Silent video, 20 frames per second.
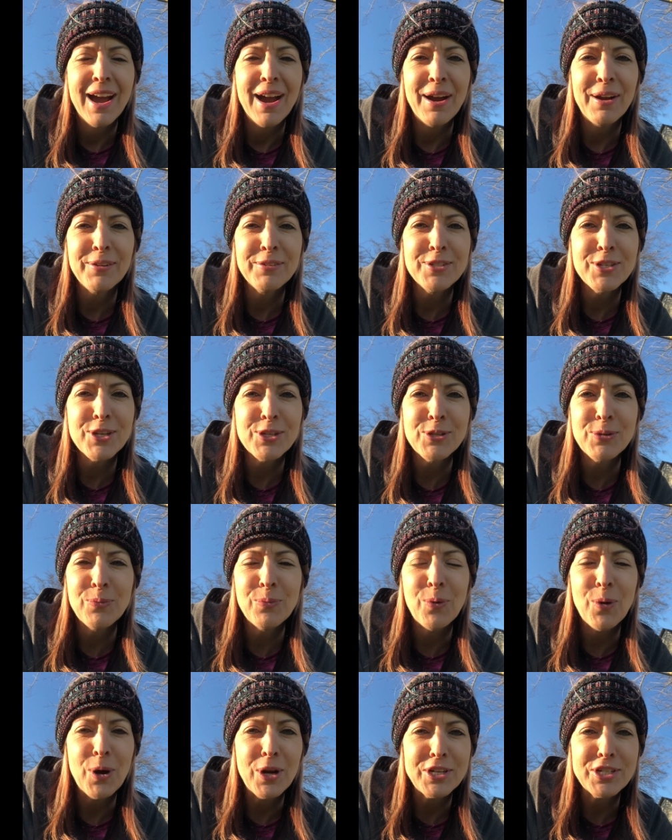I'll just
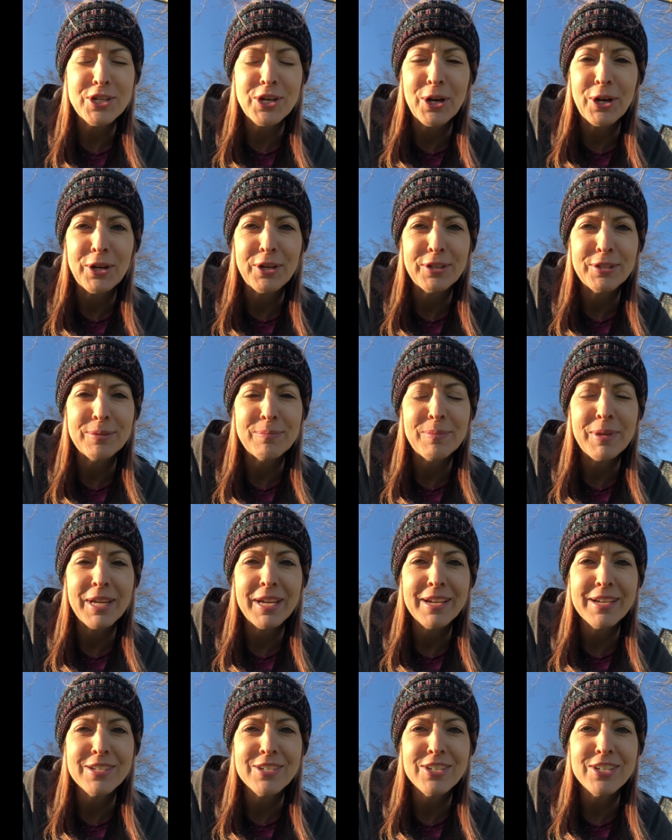watch her
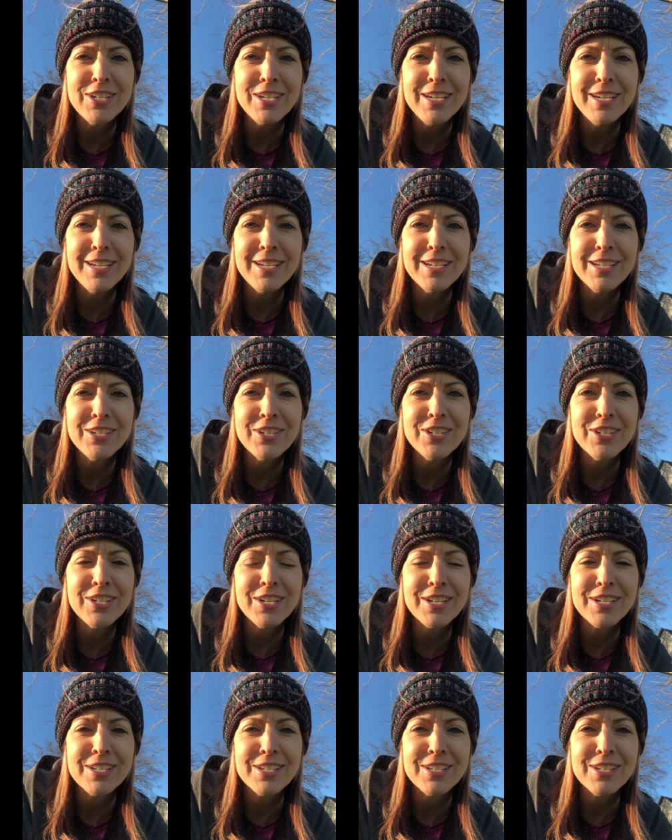because she is
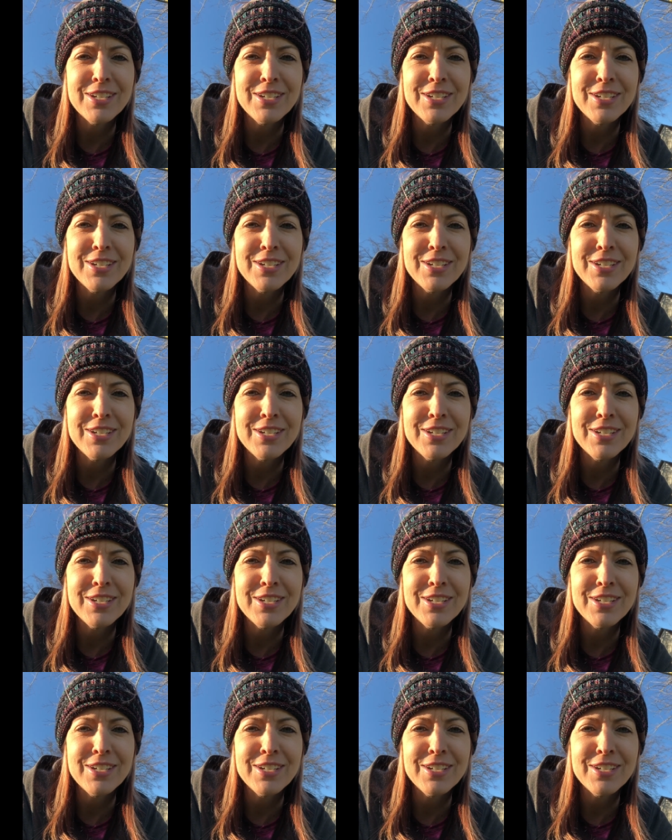just,